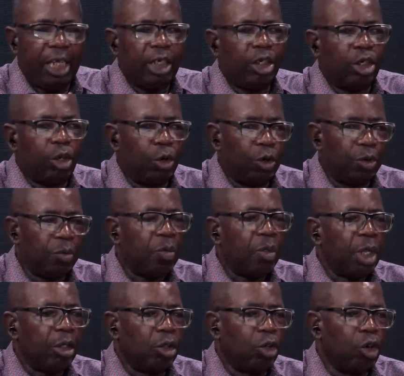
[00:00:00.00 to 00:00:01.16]
So
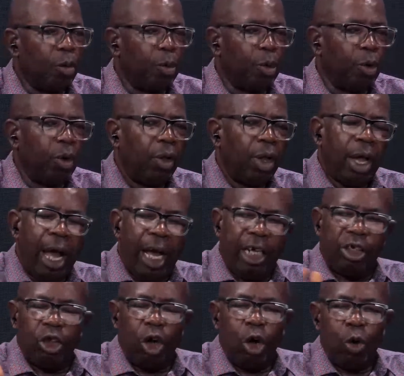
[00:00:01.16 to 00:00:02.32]
Tinubu
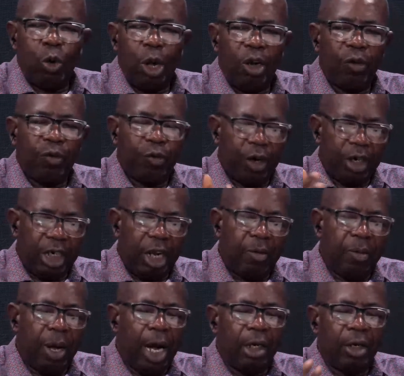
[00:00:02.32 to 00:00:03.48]
has done well for them
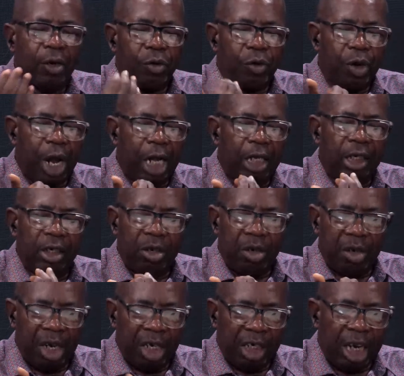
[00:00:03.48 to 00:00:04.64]
and
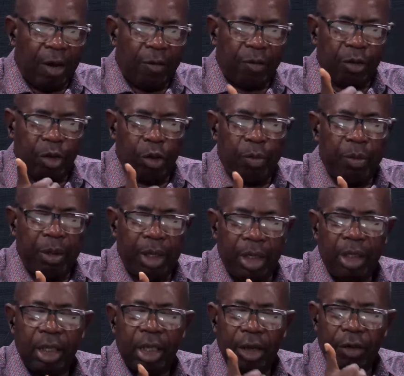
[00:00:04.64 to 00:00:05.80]
deserve to be
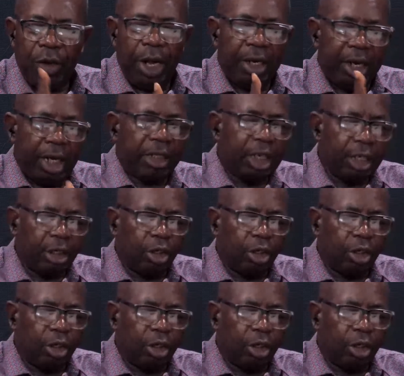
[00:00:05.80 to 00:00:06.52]
re-elected.